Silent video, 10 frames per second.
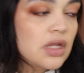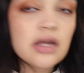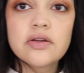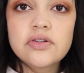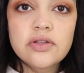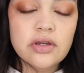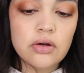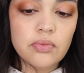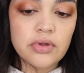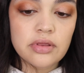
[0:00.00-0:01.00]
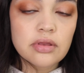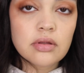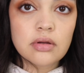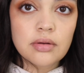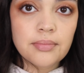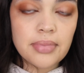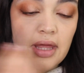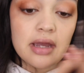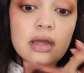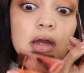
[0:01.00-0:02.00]
I usually go with
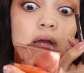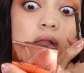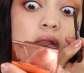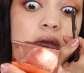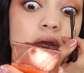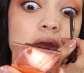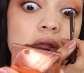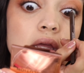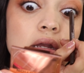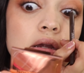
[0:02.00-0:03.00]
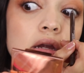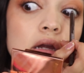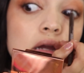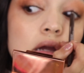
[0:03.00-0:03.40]
black eyeliner.